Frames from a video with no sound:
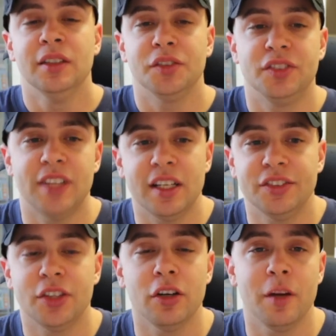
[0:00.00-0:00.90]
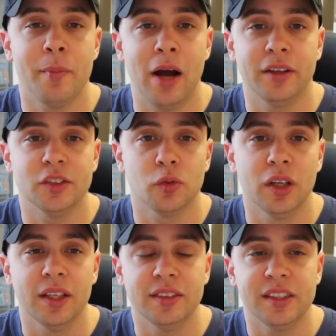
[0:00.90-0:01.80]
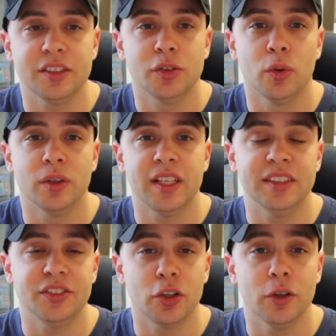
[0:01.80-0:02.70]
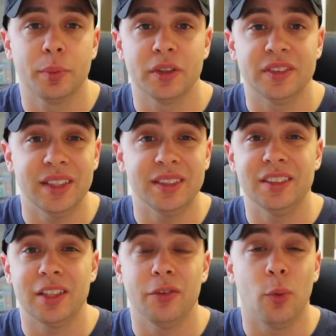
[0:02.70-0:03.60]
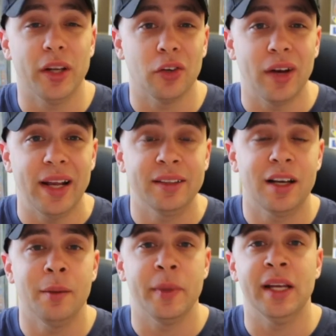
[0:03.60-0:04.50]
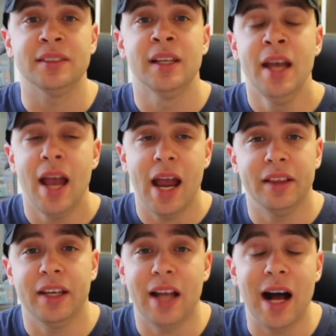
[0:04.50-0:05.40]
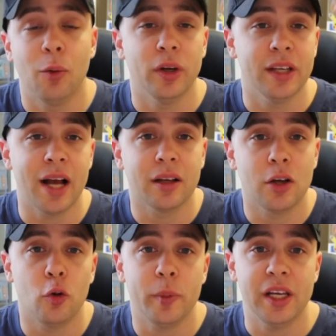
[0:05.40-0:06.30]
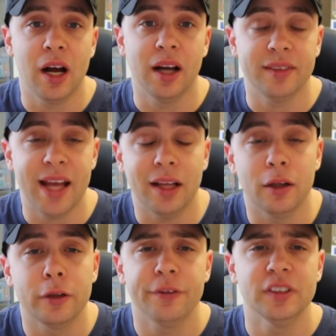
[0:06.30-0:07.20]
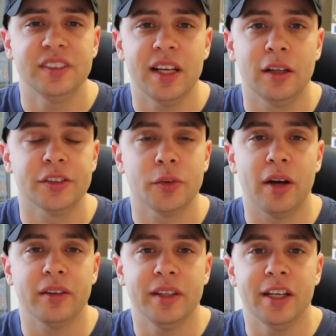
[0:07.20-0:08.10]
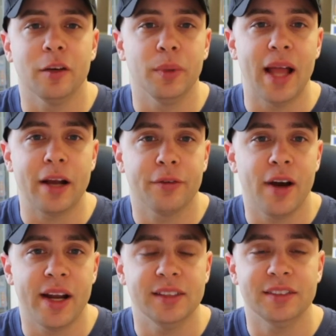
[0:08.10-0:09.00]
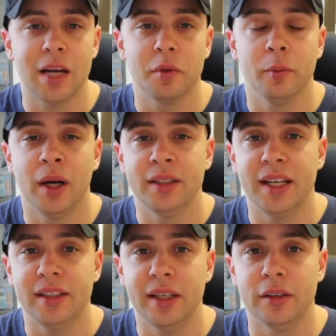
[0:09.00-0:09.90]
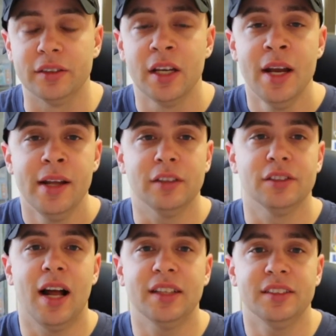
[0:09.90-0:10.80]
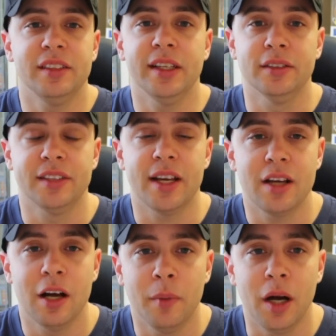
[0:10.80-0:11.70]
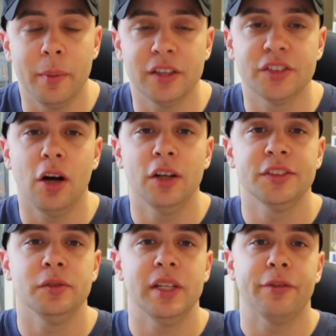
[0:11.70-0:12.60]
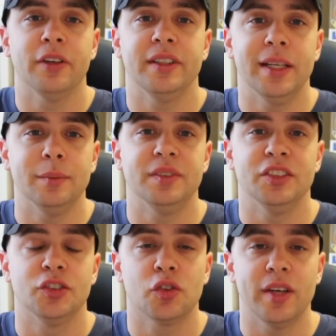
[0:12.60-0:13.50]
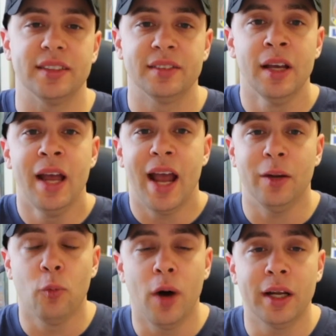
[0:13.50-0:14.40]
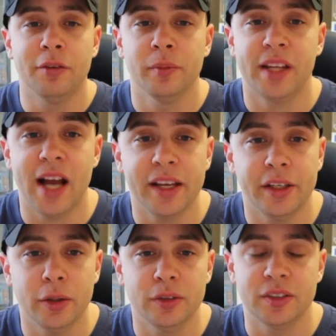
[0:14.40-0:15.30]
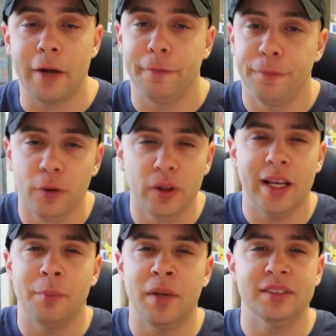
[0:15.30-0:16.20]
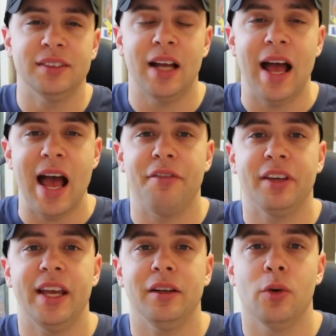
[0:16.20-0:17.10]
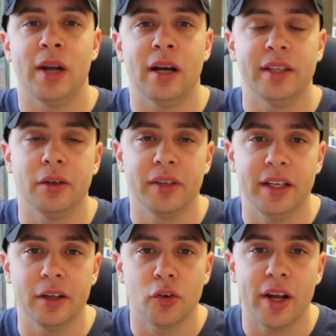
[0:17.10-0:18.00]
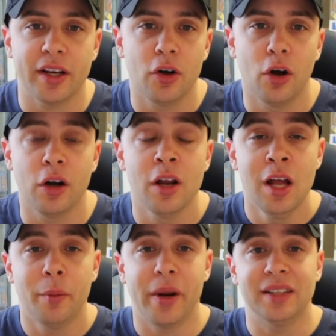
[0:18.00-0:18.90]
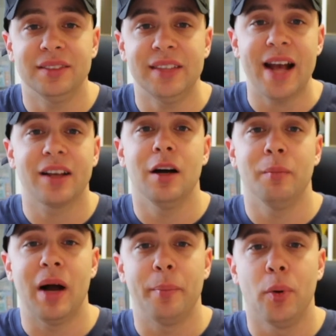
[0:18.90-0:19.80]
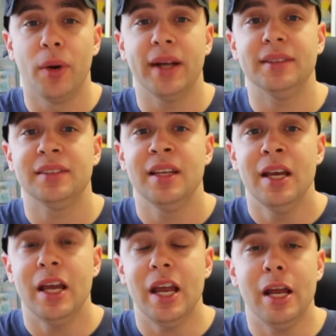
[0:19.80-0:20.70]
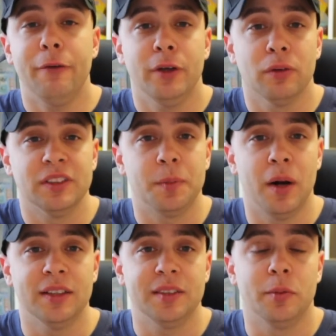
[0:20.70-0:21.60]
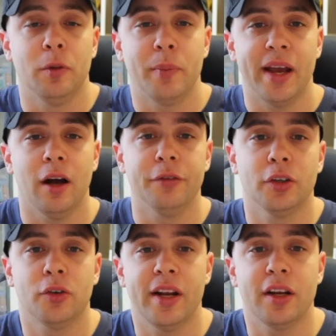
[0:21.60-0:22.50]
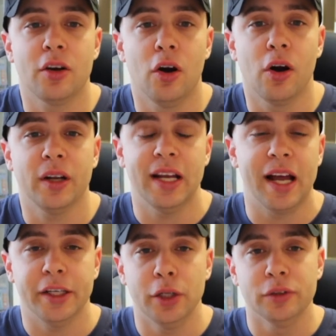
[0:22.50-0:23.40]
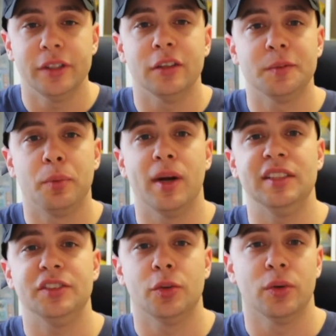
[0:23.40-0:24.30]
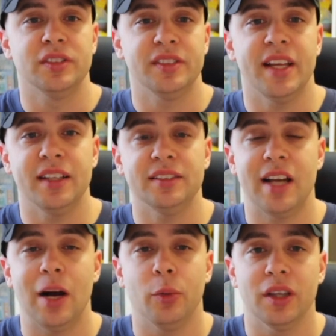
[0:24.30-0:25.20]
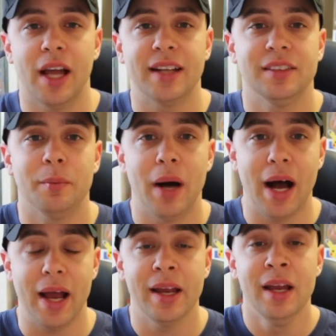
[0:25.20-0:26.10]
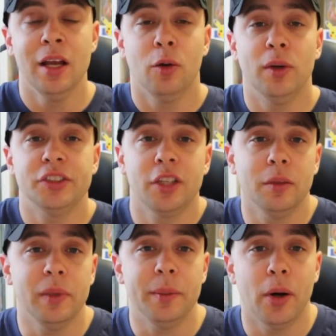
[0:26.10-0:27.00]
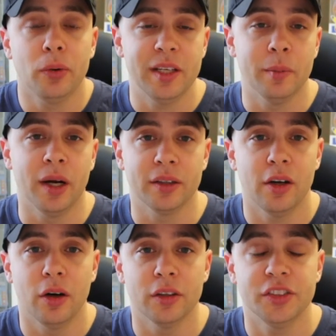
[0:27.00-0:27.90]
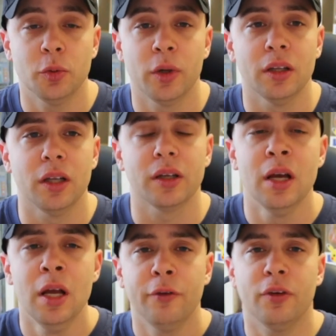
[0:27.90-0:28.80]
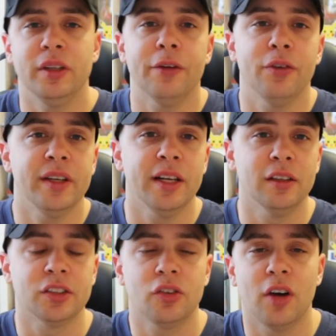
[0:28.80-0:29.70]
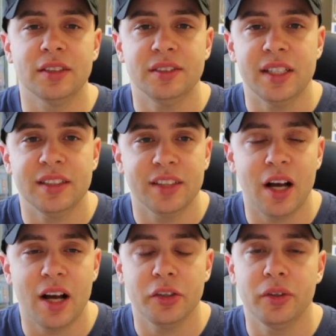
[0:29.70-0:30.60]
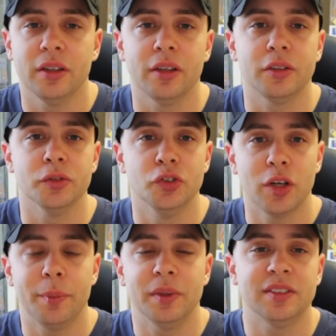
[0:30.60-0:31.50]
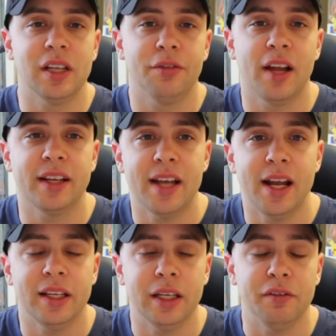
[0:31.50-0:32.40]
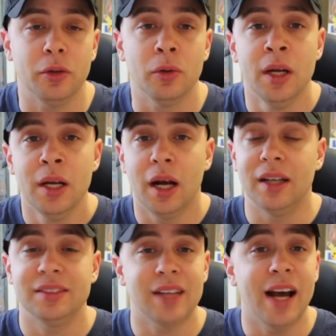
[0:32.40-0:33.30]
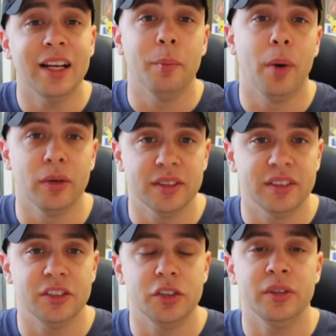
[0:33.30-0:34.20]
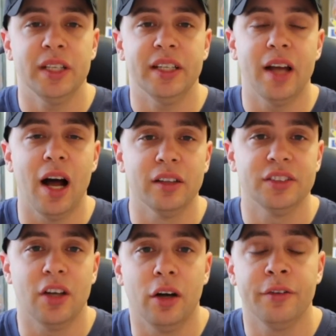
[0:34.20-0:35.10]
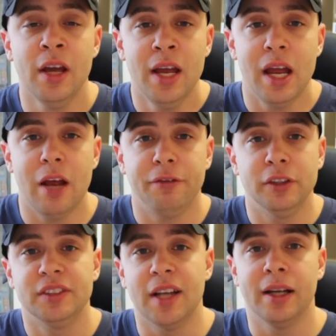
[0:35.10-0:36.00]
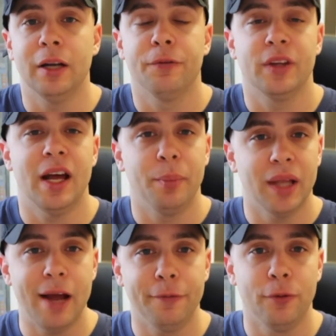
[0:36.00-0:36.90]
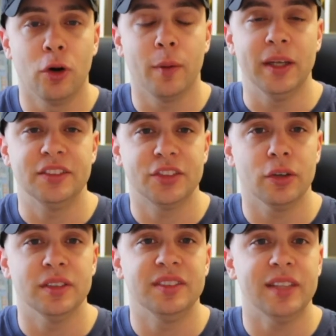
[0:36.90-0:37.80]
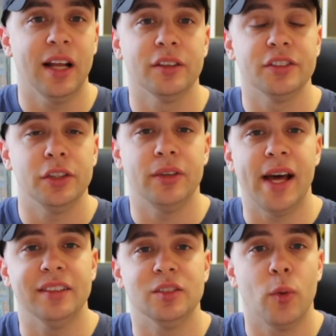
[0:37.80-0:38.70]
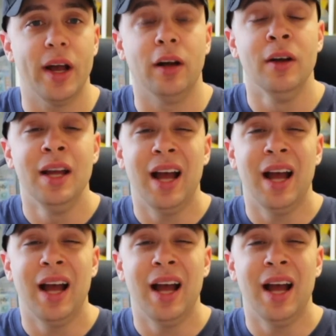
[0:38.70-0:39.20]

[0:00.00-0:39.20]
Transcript: So set a certain amount that's realistic towards a certain percentage of what your income is. And then I would not go beyond that. Look for sales throughout the year, Black Friday, Cyber Monday deals. There's lots of deals that come up. And there's also different tips and tricks. And one of them that I use, and I'm not saying I advocate going out there and getting a credit card, but I stack up my points if you're responsible and pay off your credit card. And I use those points towards things that I would like to buy, which could be Pokemon cards. You want to look for different deals across TikTok. You can look on Drip and stuff like that to give you sign-up bonuses. You can get dollars off if you sign up for that platform, and certain sellers do that as well.